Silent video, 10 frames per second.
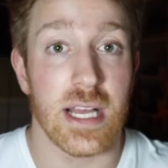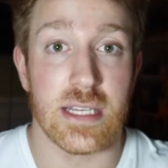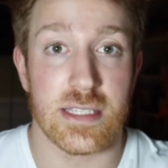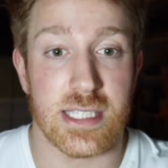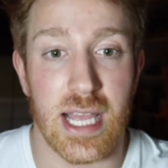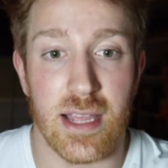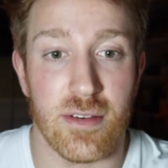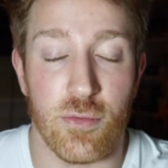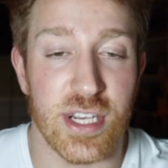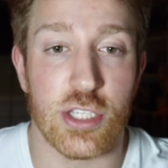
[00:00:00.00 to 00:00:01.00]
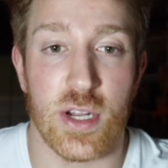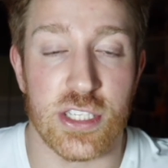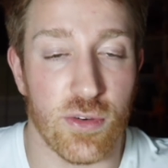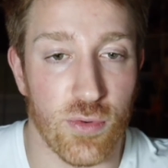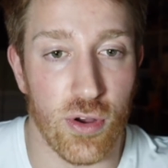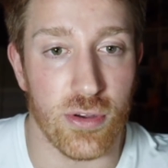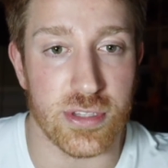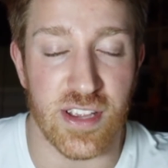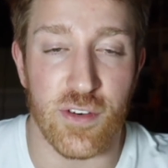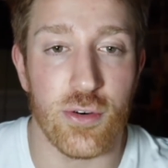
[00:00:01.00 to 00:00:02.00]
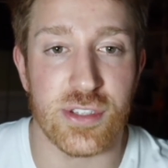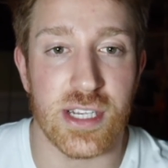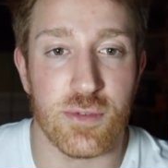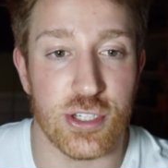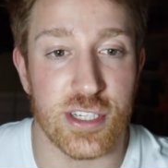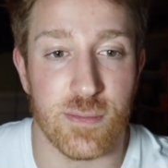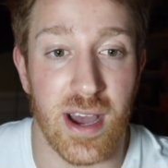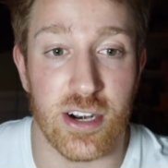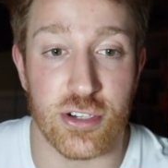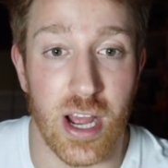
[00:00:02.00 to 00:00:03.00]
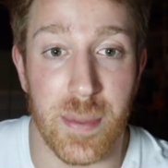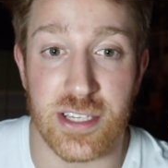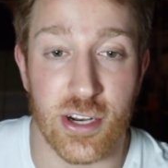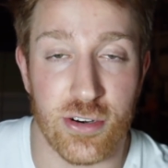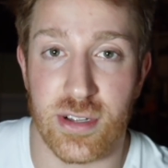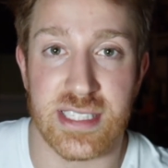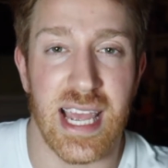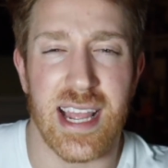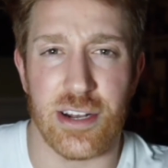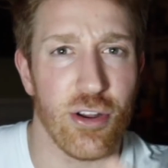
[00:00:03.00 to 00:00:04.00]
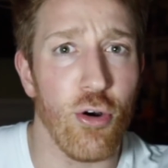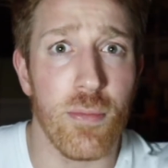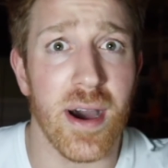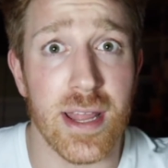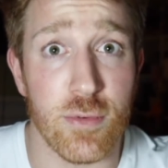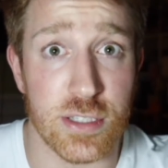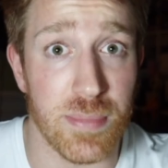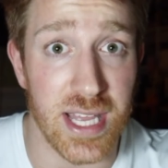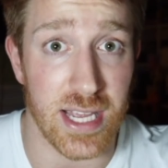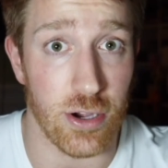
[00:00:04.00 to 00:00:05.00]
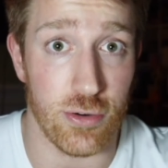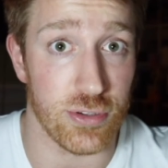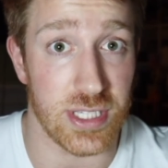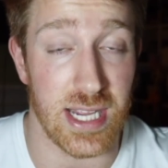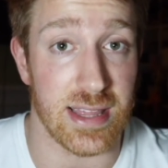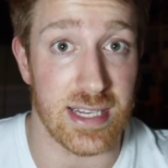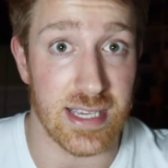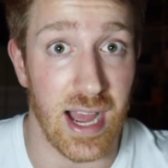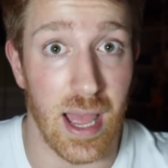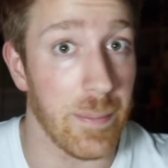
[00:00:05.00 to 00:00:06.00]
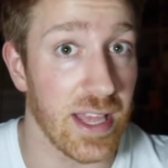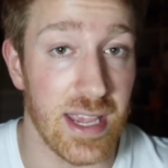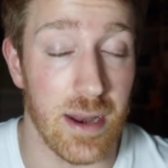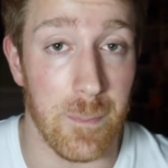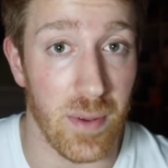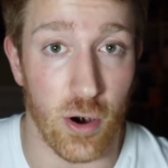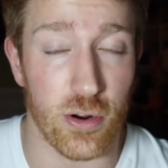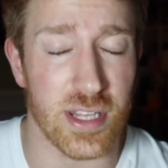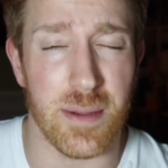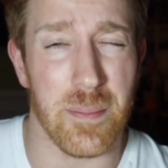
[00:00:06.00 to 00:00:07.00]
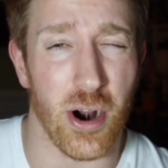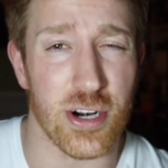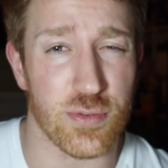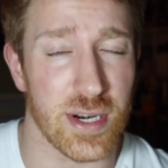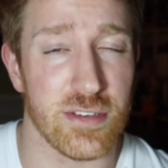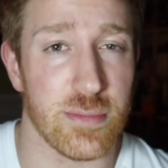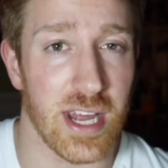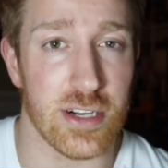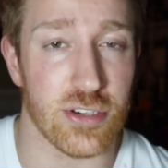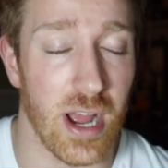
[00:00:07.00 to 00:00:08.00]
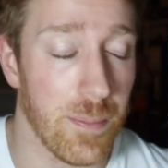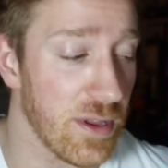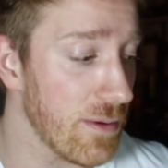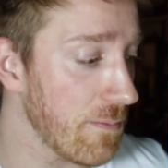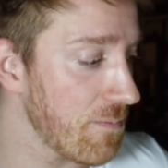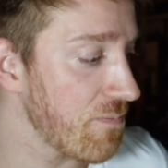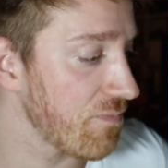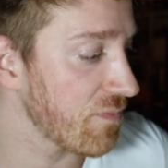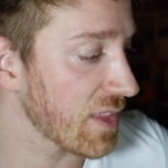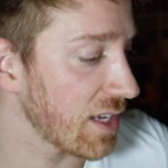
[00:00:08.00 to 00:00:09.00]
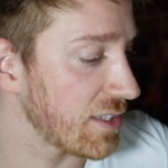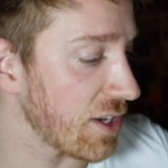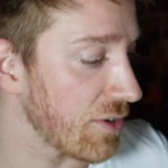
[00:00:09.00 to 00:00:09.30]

say we switch the roles if Uzi was just about to drop Eternal Atake, nobody was beating Uzi at the time, like in early March when he was about to drop it. So